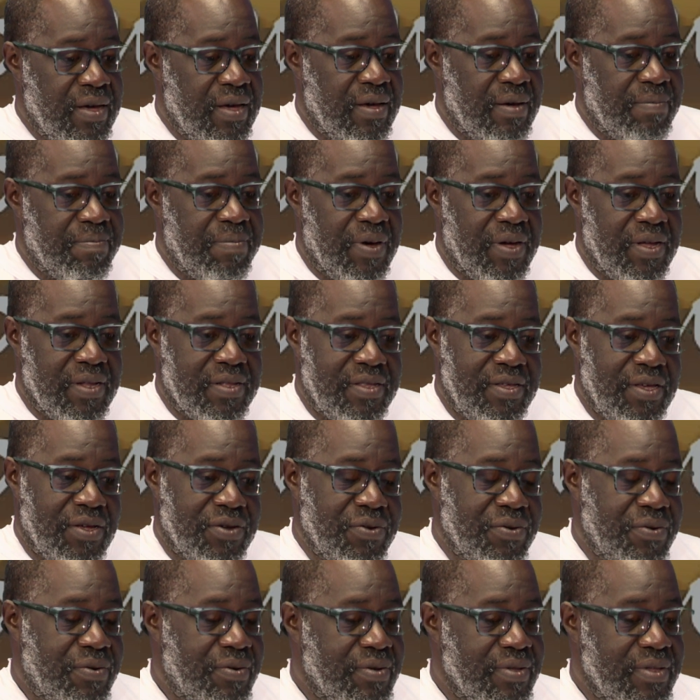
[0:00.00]
But,
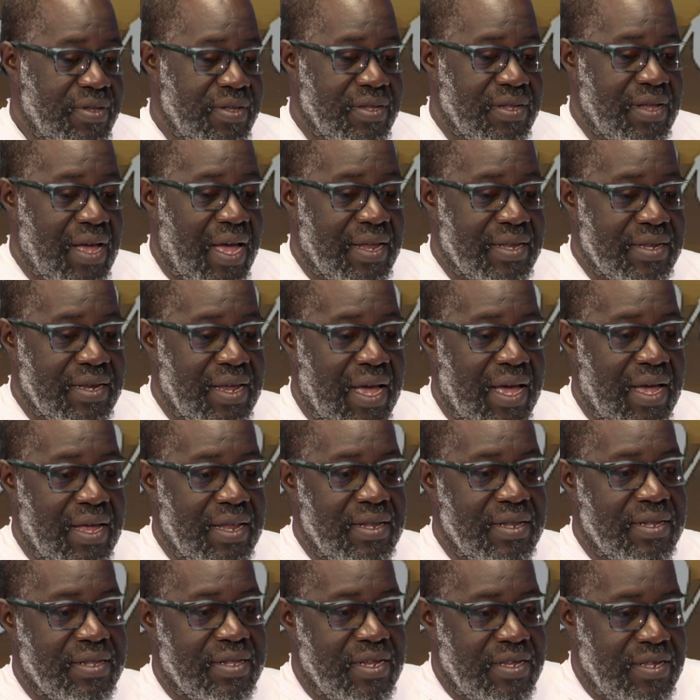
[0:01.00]

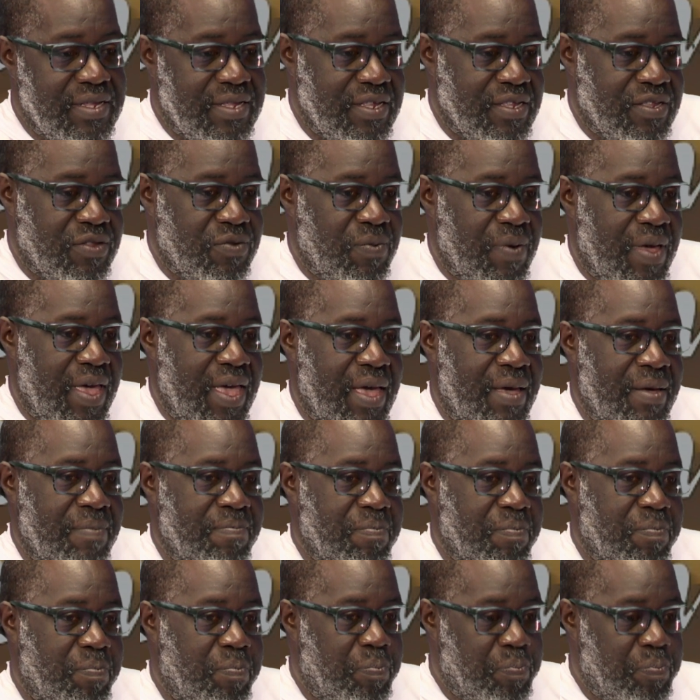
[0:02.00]
and this is where